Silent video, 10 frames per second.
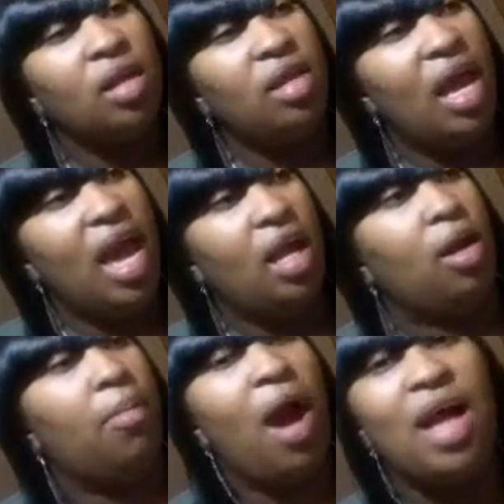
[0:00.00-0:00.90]
They had
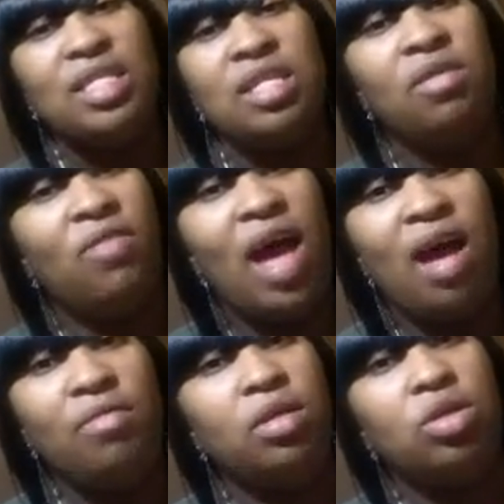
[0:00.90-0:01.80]
a positive
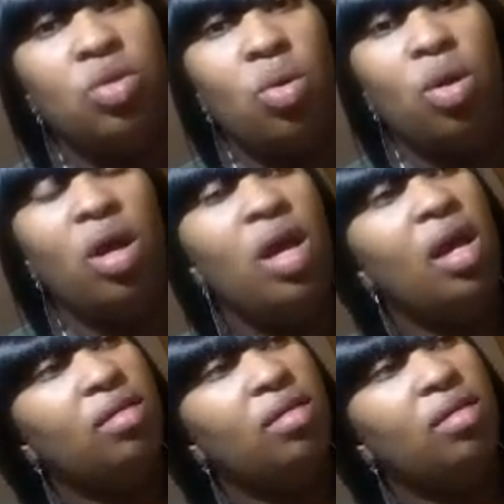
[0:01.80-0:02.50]
vibe in the store.